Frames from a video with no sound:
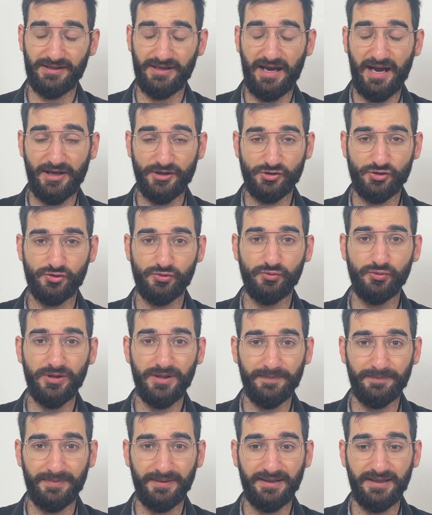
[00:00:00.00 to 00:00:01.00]
I truly
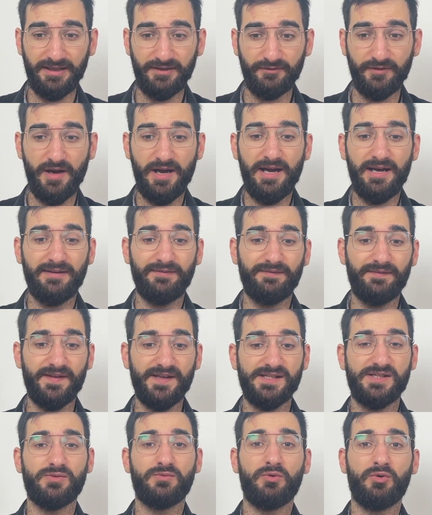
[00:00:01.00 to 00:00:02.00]
believe
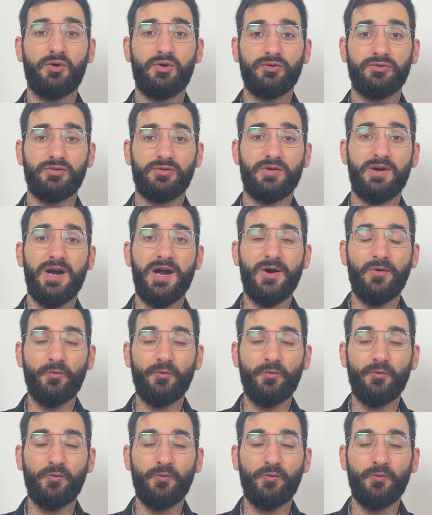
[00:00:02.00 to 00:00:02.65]
this quarter